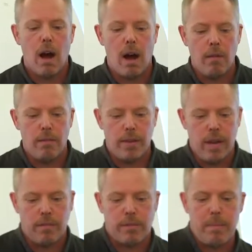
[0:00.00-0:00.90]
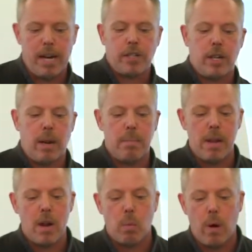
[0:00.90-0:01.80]
of information and
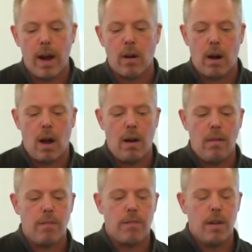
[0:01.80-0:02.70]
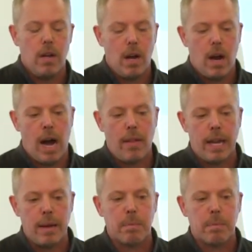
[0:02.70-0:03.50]
be aware of uh, the